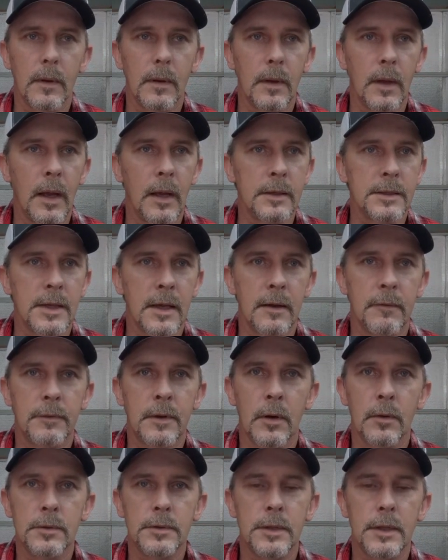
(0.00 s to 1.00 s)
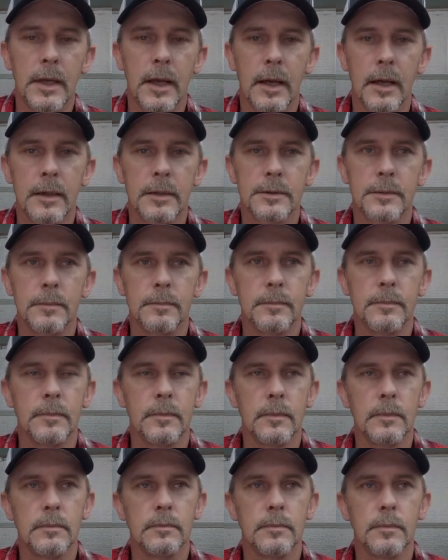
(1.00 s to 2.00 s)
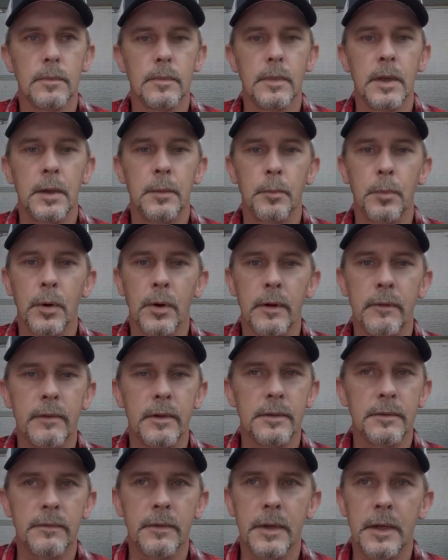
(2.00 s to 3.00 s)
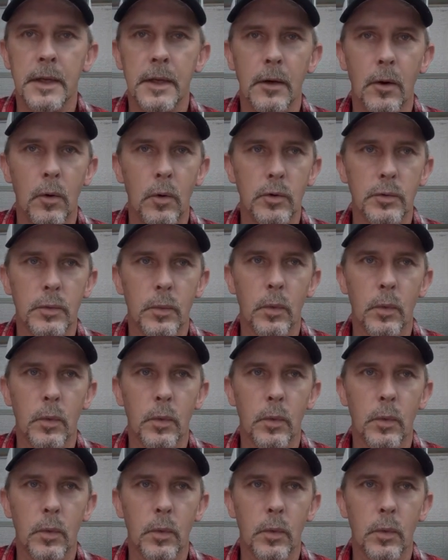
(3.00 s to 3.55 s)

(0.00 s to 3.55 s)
As I've told you guys in previous videos,